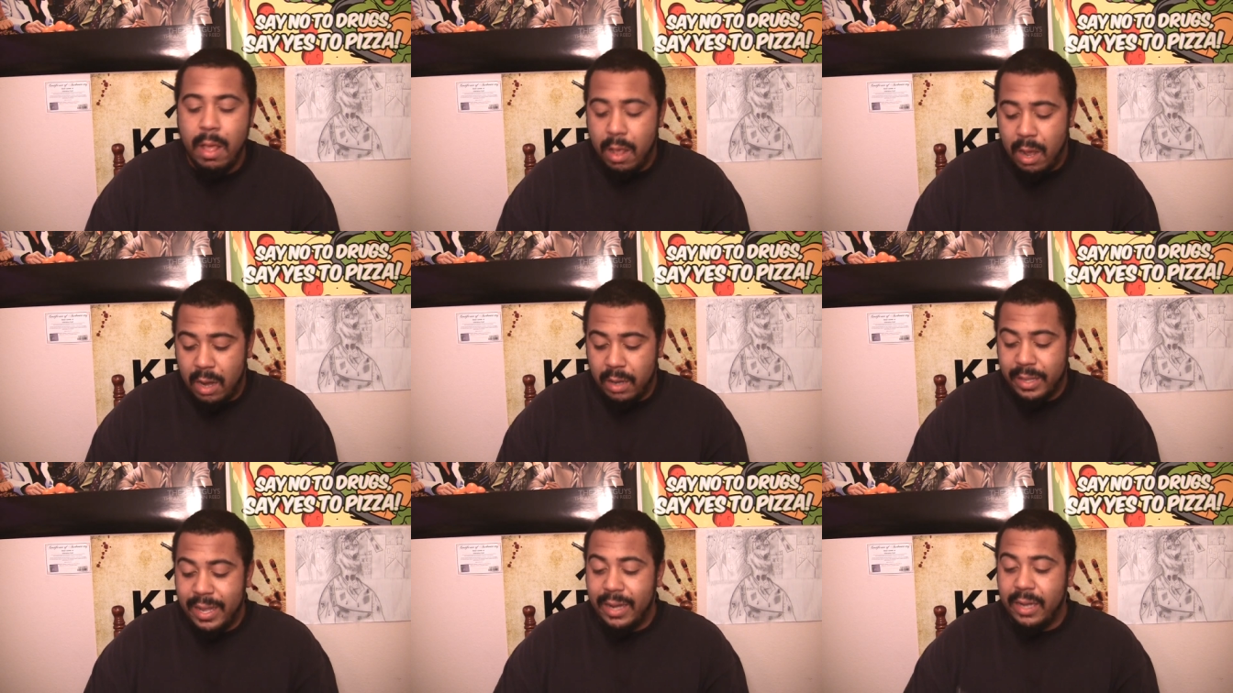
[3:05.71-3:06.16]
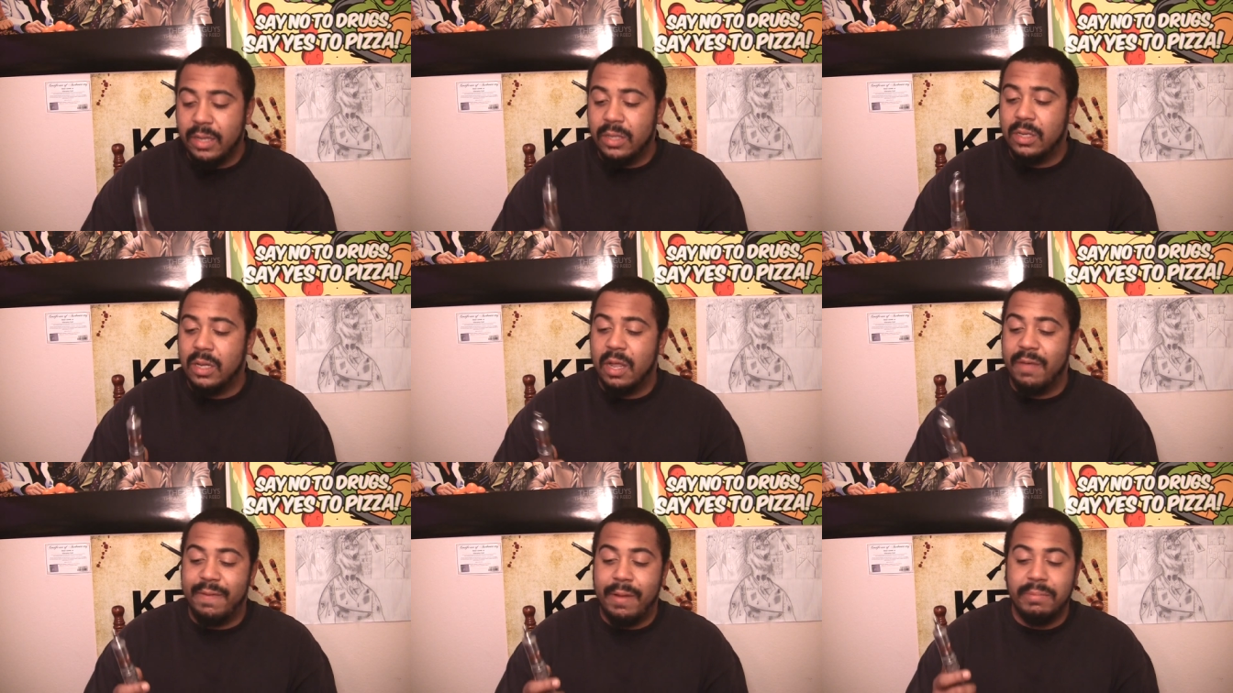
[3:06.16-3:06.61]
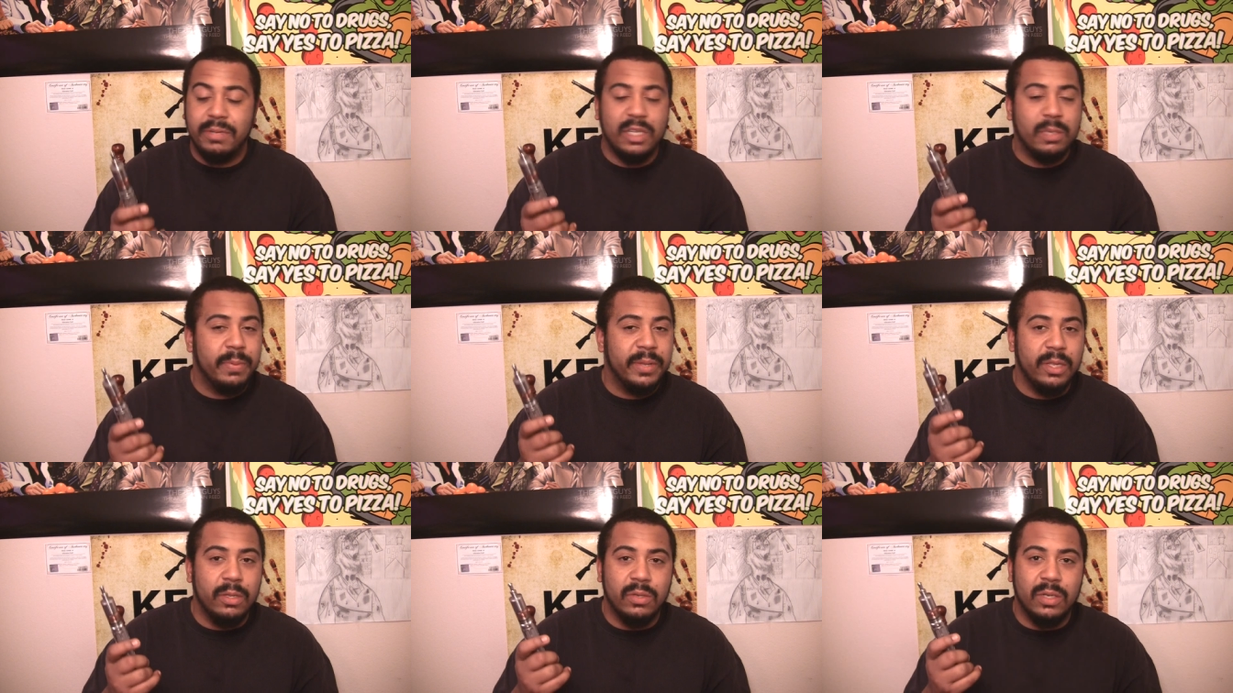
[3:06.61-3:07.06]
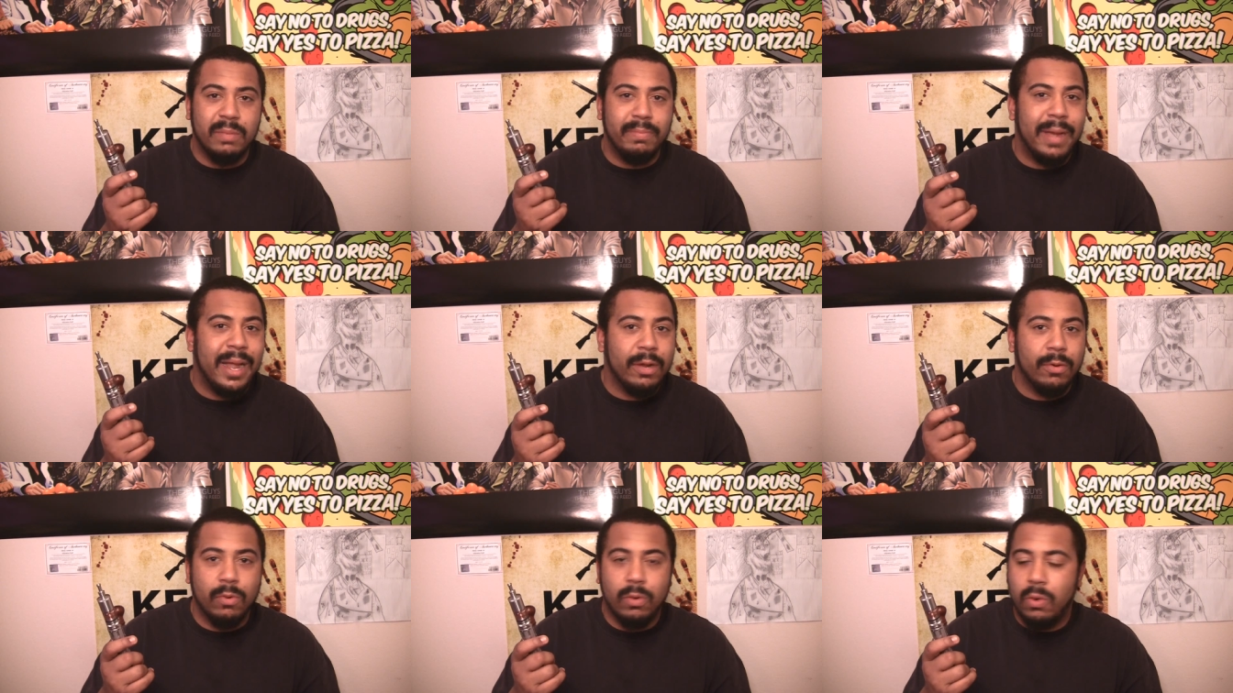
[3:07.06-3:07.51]
All that good stuff. I've just been using
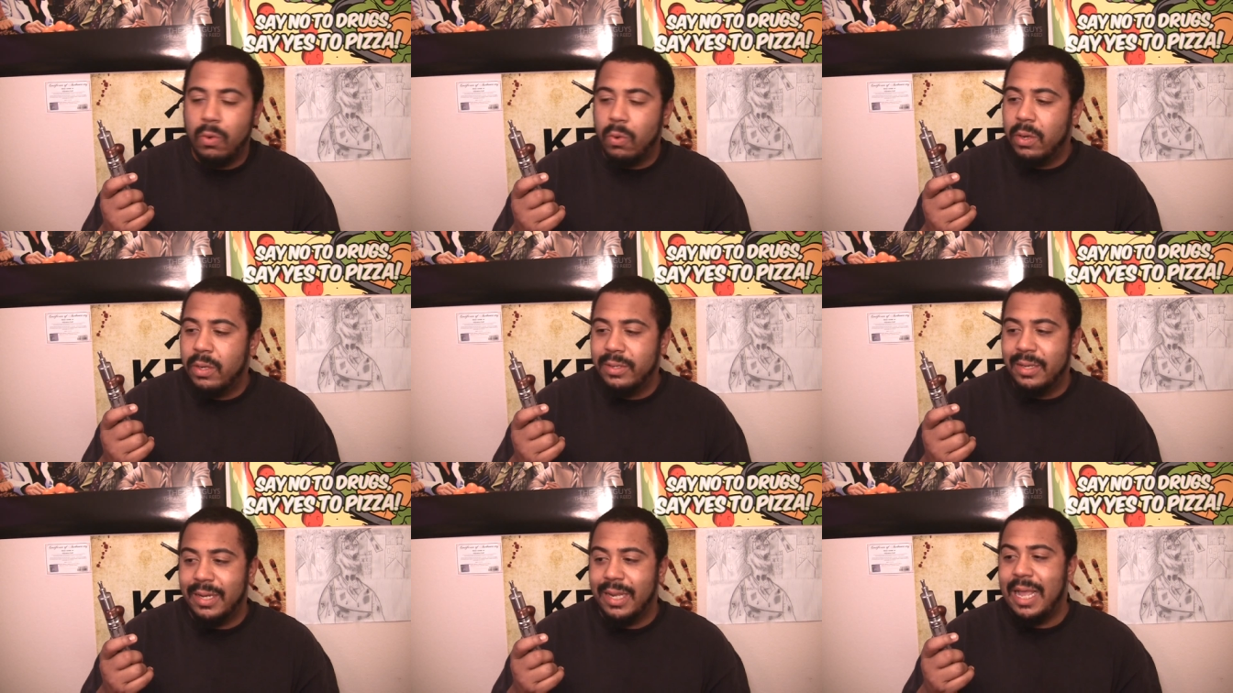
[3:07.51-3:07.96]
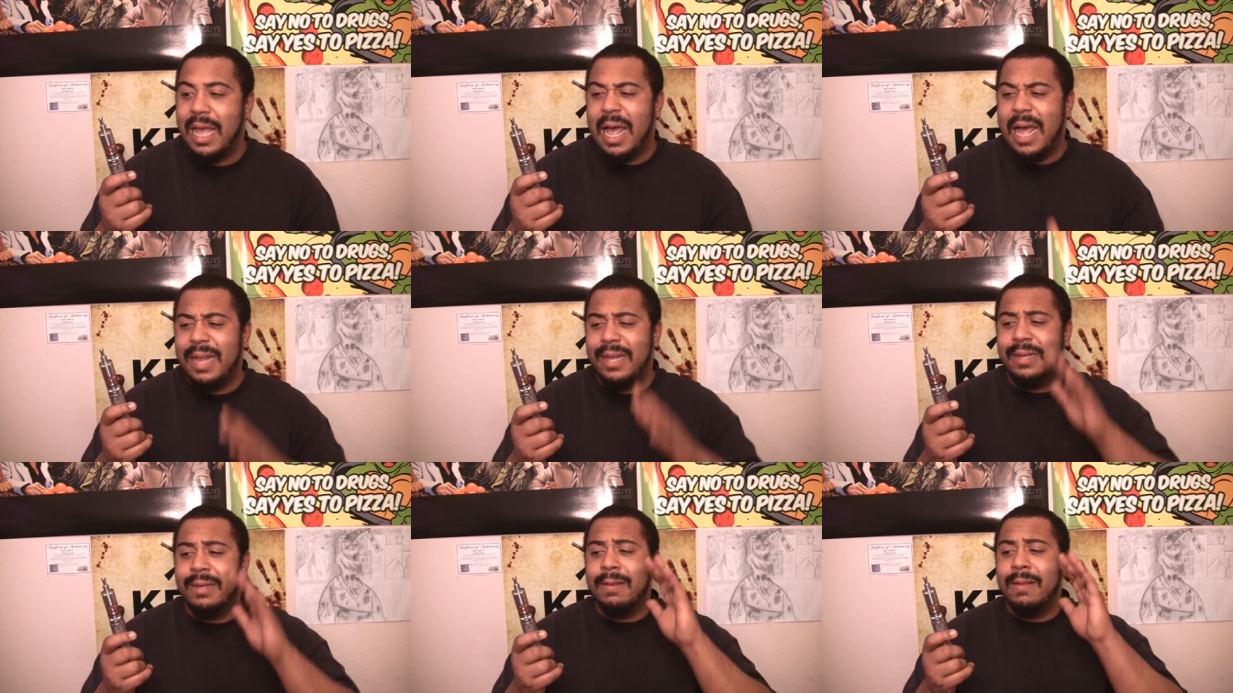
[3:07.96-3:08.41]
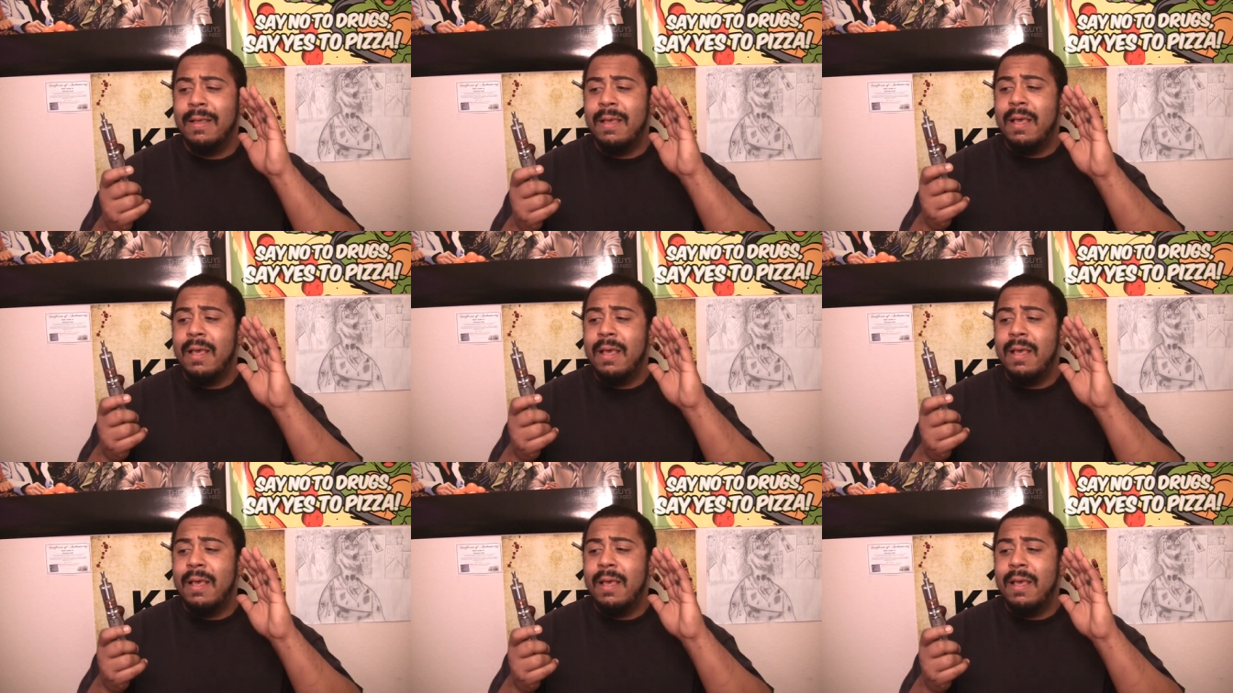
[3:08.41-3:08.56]
micro coils and cotton.